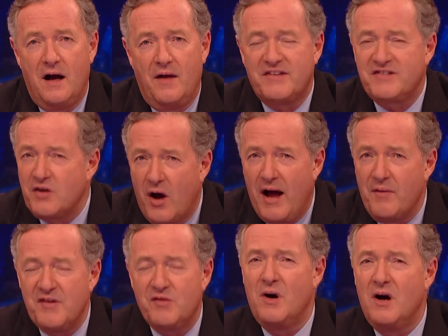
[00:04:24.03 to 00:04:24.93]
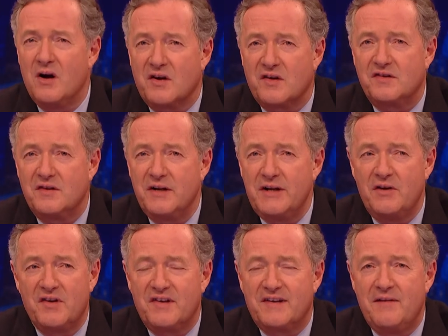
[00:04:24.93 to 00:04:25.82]
That's not how this works. You
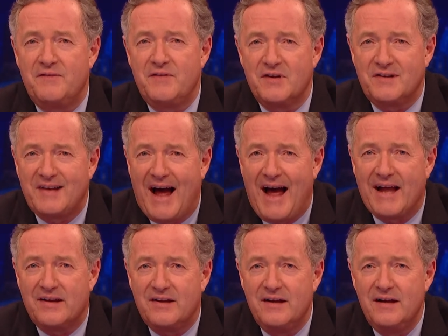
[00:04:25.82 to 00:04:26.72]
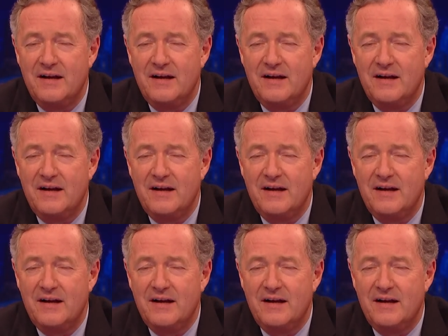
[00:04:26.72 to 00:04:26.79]
don't just give your dad